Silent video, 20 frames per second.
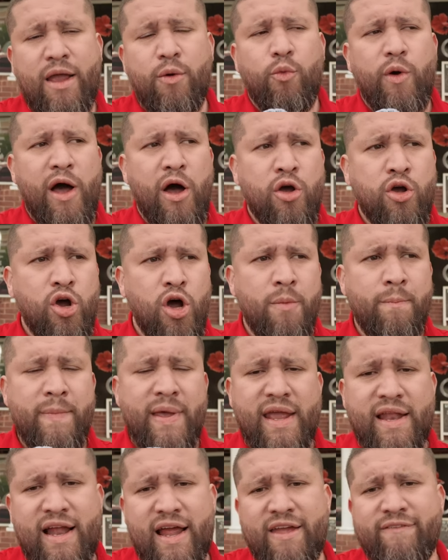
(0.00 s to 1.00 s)

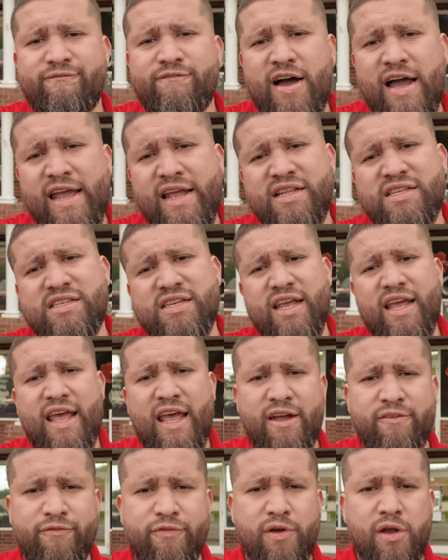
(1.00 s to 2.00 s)
welcome and invite
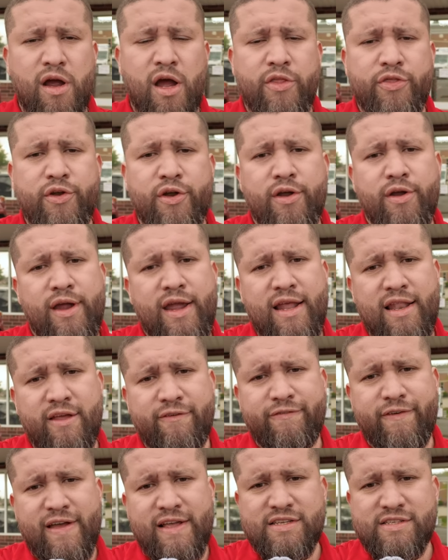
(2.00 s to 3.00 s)
every other
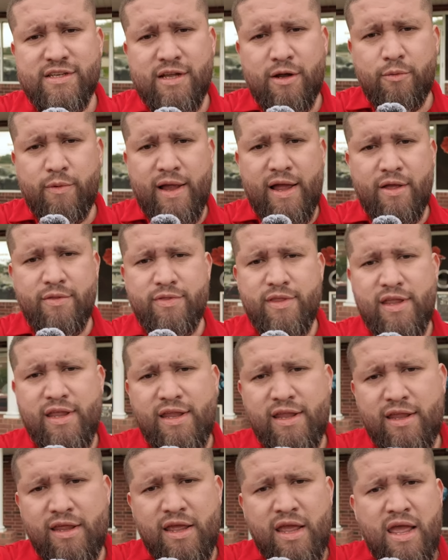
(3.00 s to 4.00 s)
LFS around
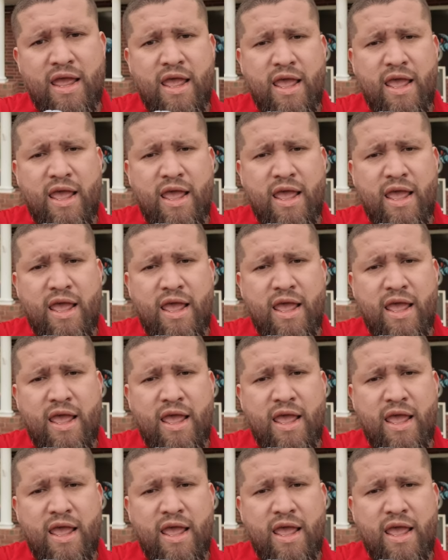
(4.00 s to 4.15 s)
the